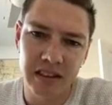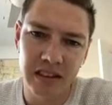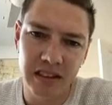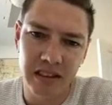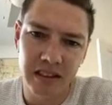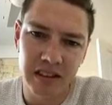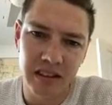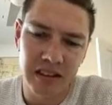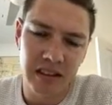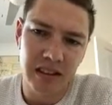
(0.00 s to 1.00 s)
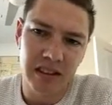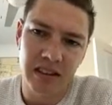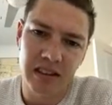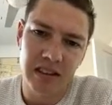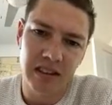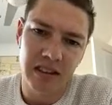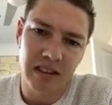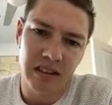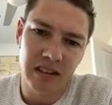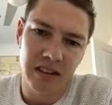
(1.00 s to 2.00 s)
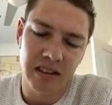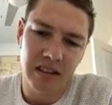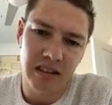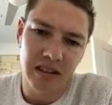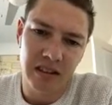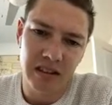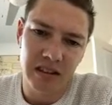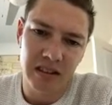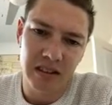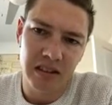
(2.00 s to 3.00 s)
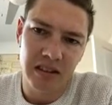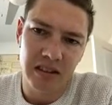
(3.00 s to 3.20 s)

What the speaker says: (silent)